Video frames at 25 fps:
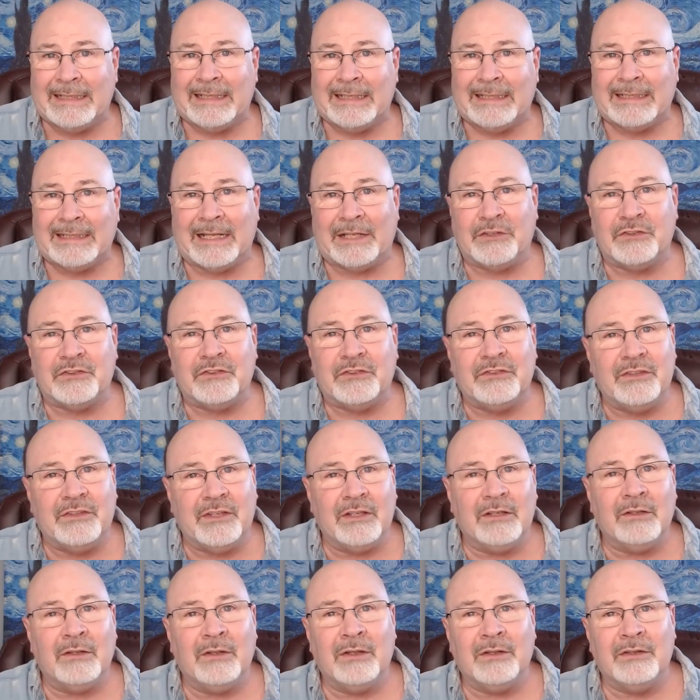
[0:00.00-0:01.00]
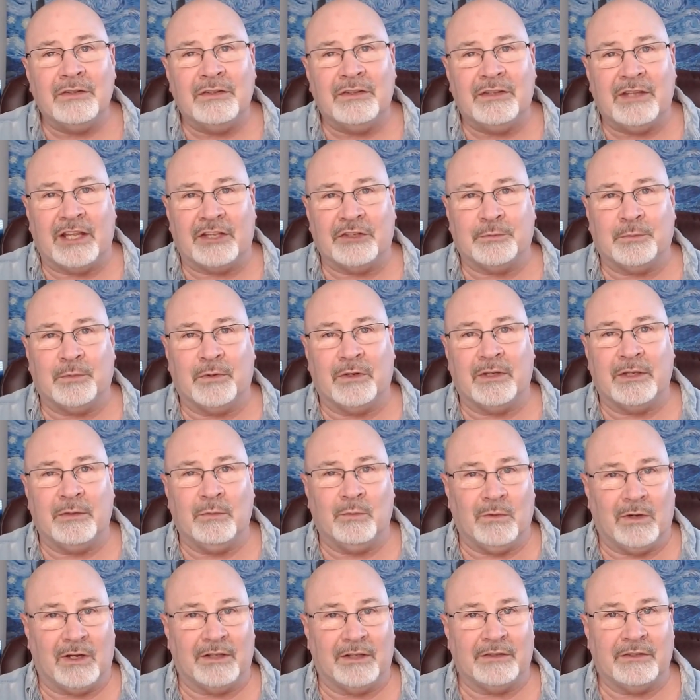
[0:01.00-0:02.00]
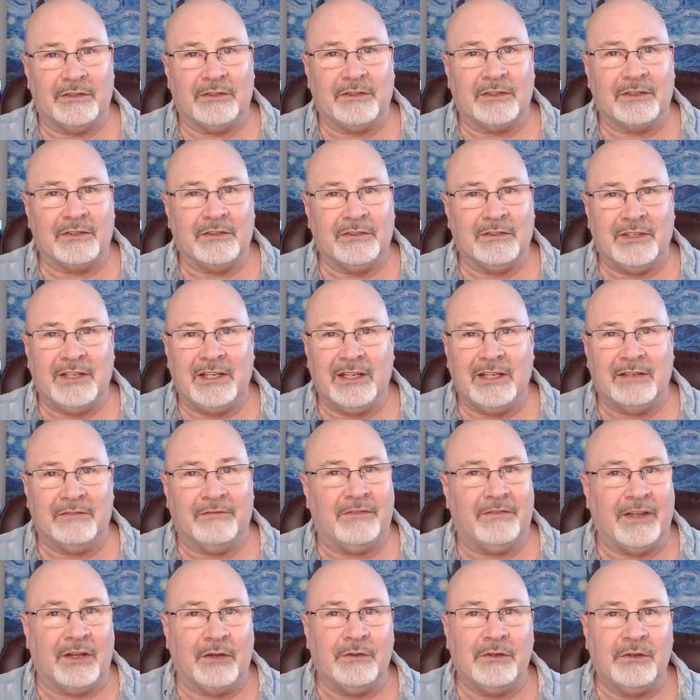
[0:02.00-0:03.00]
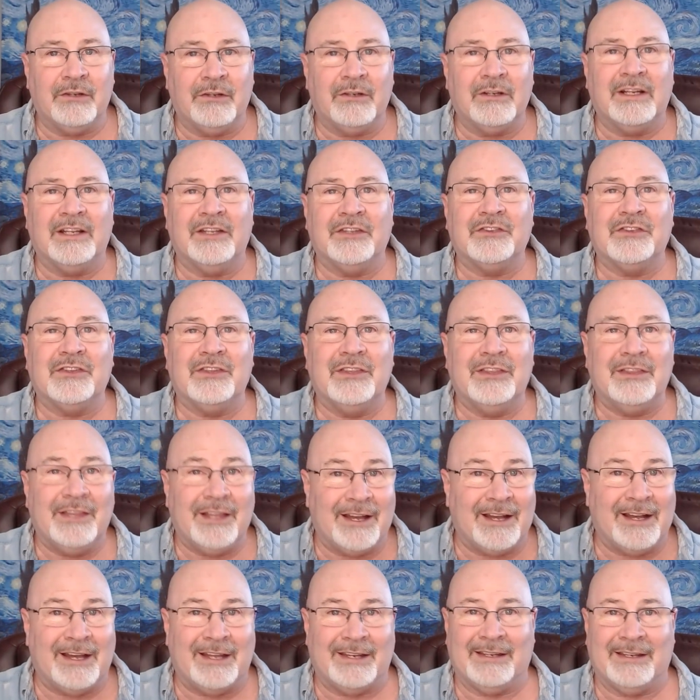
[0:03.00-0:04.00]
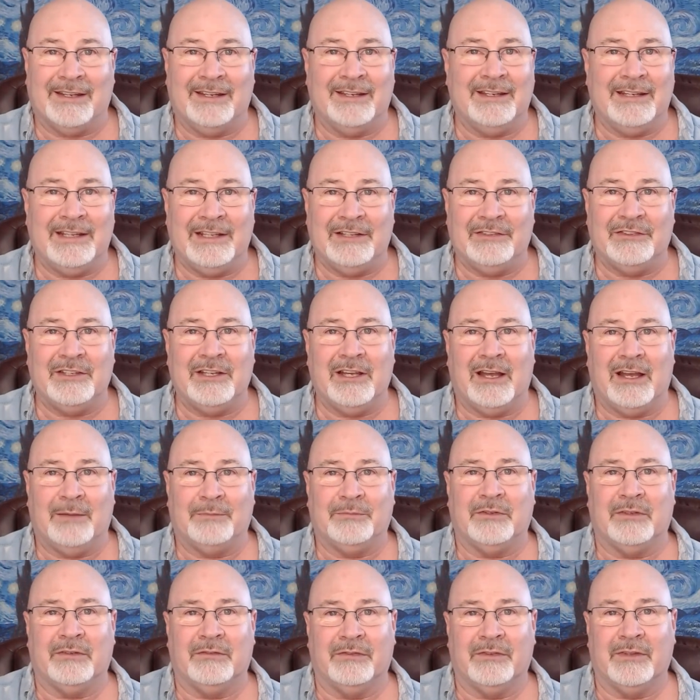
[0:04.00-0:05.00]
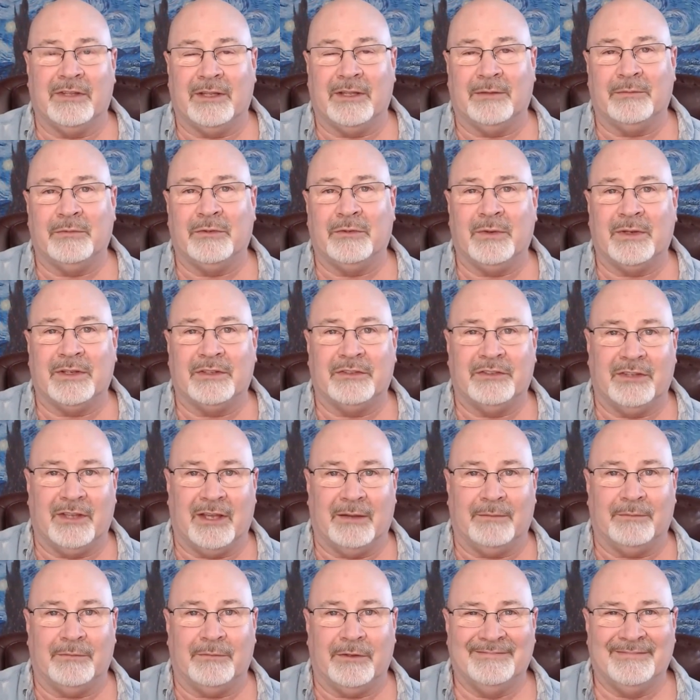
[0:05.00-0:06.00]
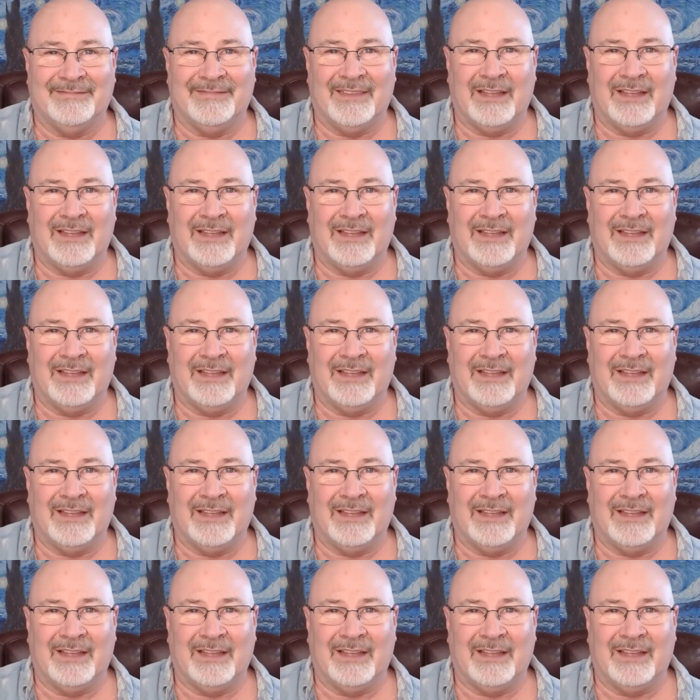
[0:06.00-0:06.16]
they still desperately want to succeed. Failure is not an easy option for them to accept.